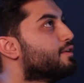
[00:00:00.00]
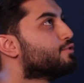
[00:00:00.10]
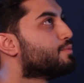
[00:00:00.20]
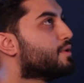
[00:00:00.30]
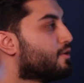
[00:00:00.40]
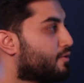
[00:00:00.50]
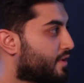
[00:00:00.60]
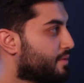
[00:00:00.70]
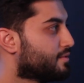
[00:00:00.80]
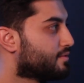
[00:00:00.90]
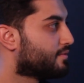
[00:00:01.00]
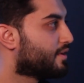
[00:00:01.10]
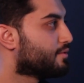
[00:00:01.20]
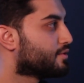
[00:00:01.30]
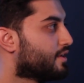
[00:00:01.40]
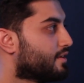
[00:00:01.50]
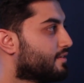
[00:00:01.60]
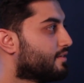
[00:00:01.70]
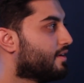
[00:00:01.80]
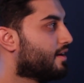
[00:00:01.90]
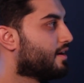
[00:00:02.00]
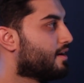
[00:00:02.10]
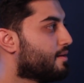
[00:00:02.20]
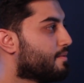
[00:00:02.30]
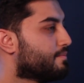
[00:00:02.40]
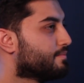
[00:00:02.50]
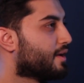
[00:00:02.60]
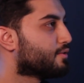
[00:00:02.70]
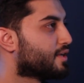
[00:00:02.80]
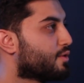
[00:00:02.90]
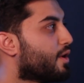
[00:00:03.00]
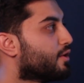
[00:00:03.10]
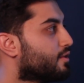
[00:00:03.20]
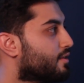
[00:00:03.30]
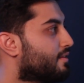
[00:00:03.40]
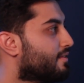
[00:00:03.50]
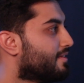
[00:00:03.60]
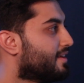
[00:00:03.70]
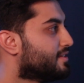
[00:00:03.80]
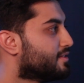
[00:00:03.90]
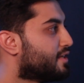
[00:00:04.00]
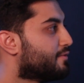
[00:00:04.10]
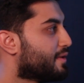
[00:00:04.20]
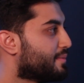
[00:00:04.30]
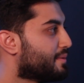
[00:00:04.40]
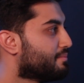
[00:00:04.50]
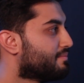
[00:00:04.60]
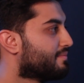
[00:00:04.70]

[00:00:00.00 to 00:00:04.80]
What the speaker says: used to play a lot of games when I was young. I was like, why not? Let's just develop them.